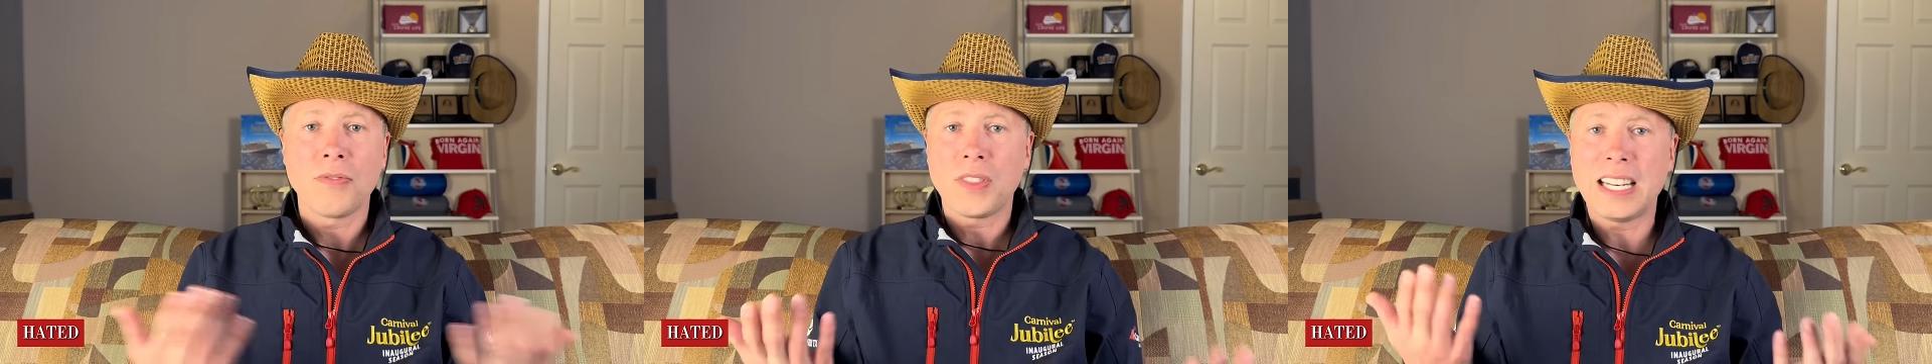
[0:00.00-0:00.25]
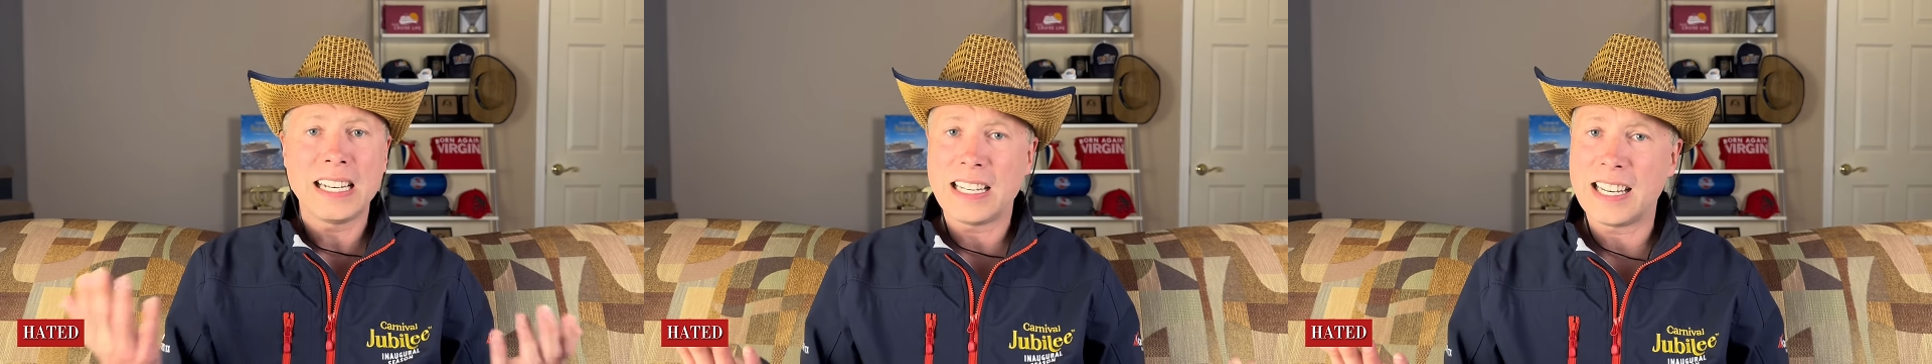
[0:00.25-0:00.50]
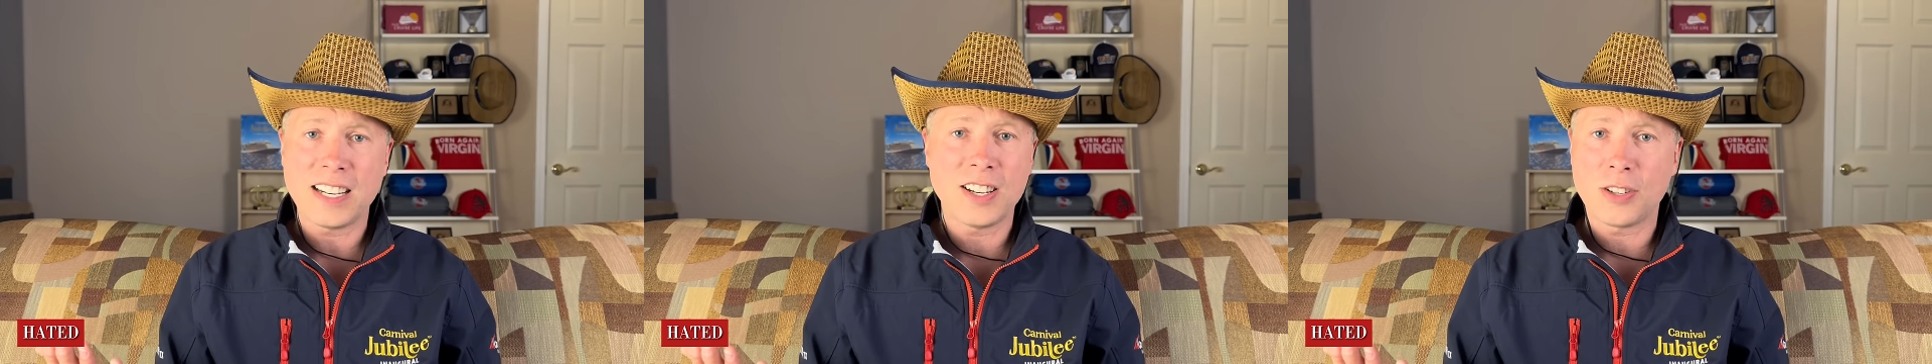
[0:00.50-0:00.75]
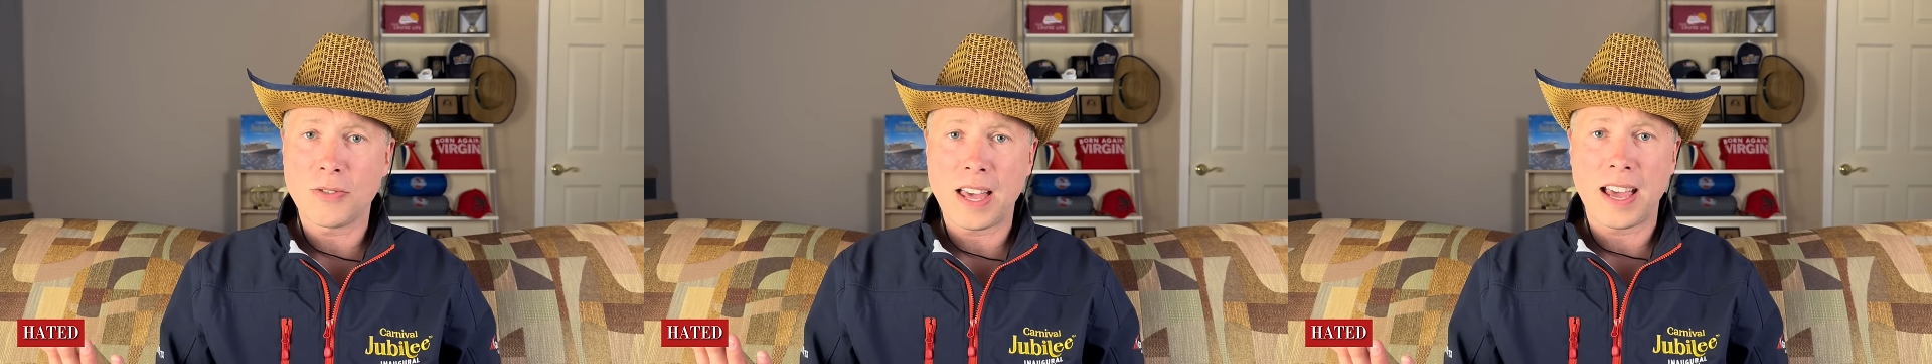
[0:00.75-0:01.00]
They didn't need
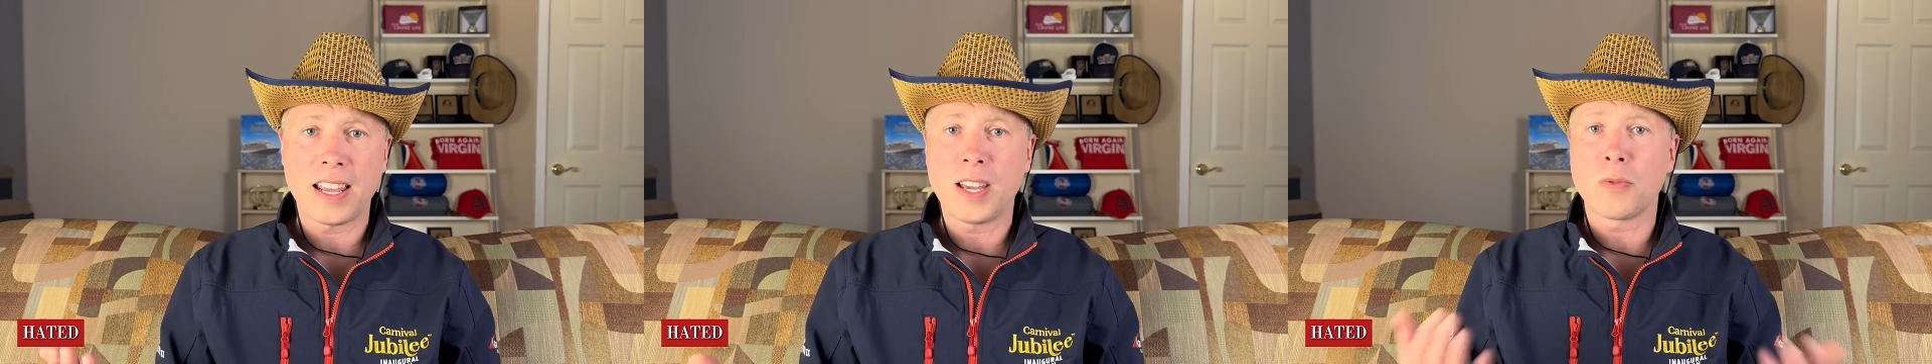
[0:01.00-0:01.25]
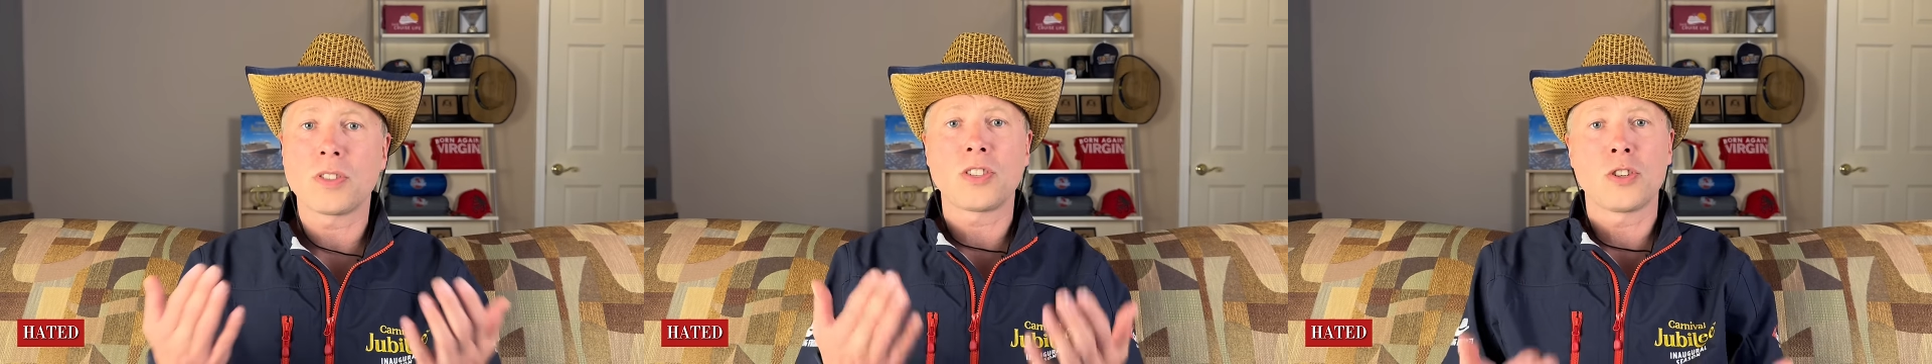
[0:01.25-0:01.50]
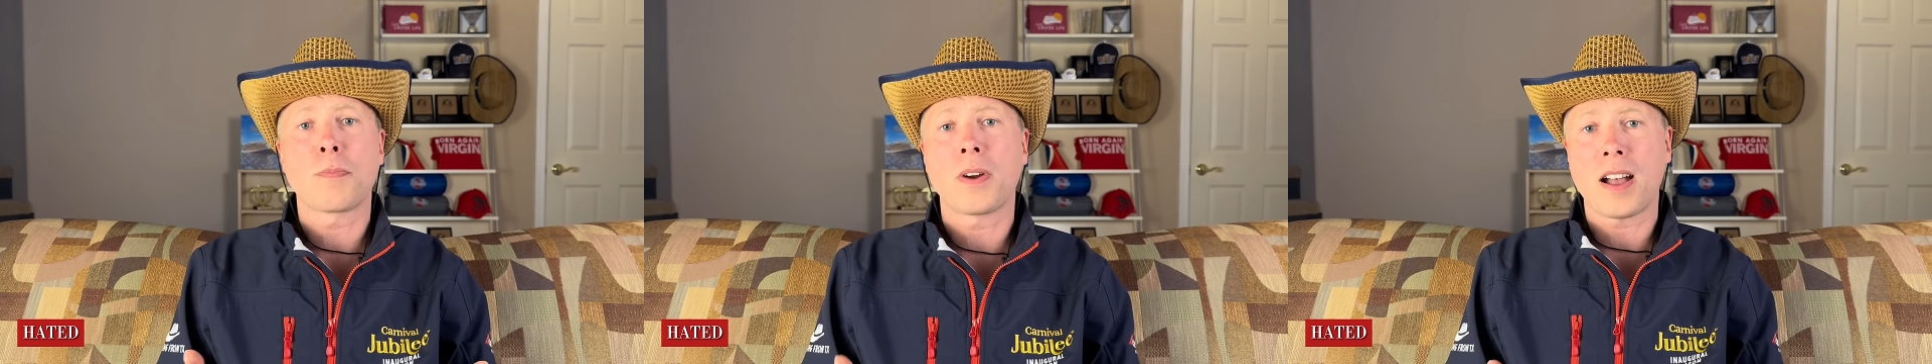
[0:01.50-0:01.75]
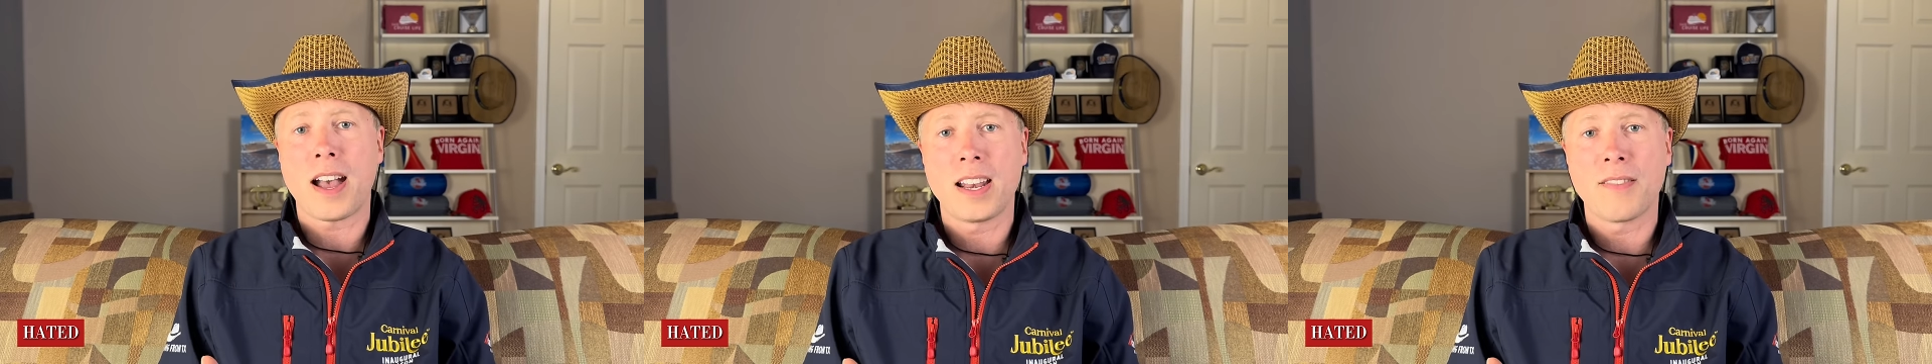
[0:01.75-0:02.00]
to do that. It was
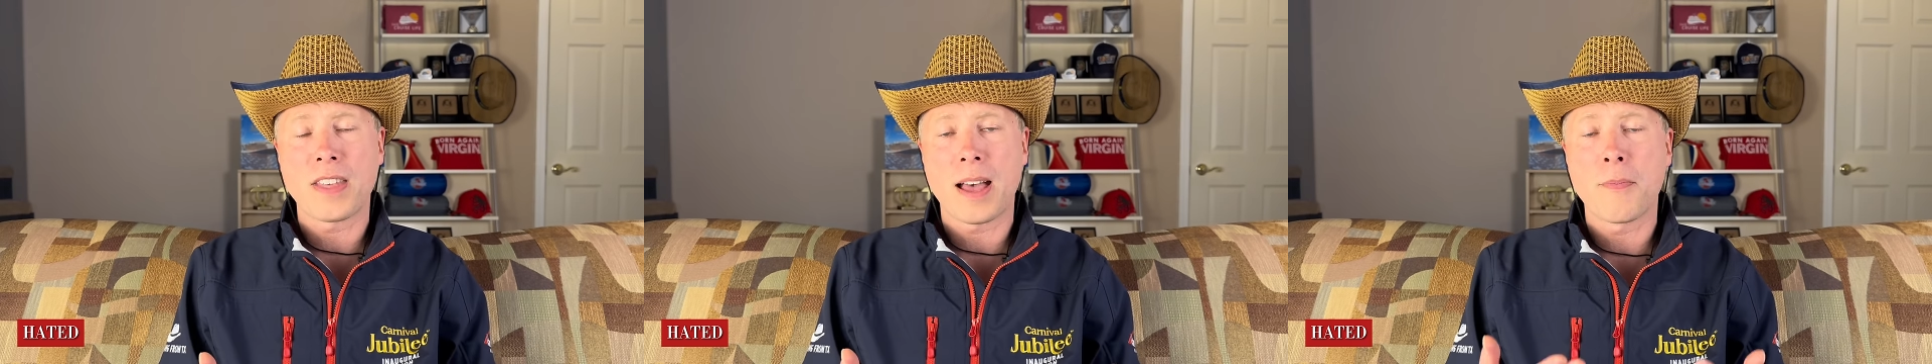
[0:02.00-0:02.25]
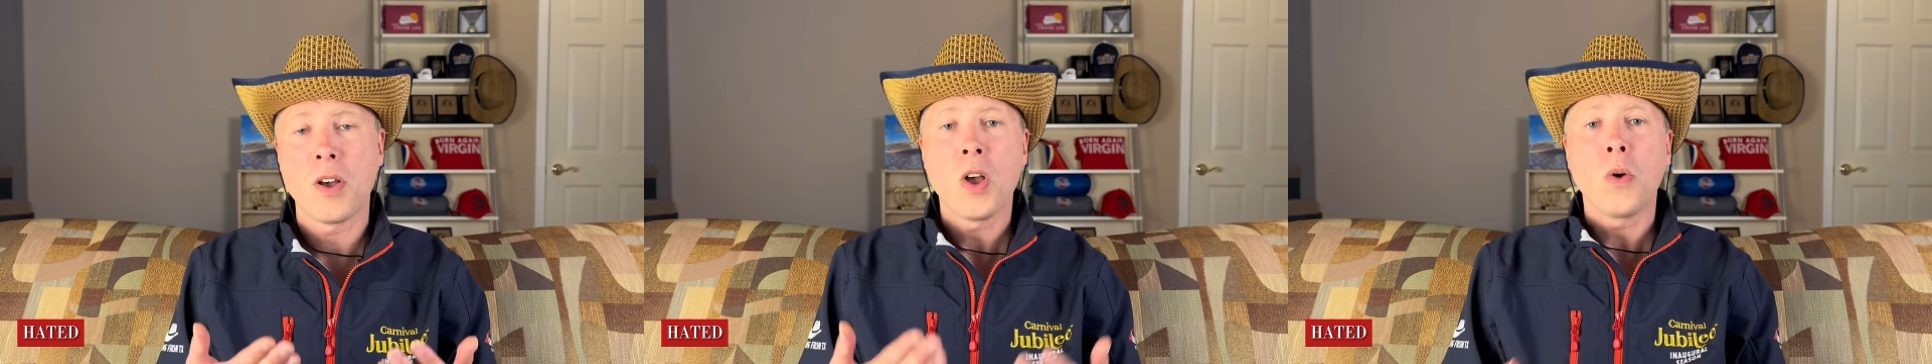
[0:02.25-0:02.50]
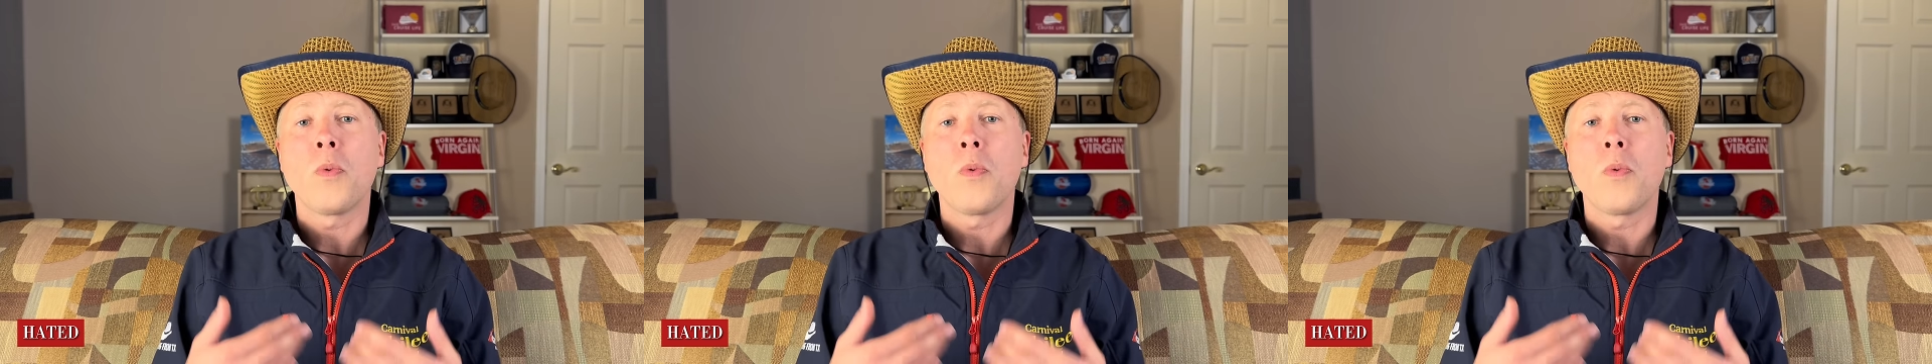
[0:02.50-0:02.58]
super kind of them.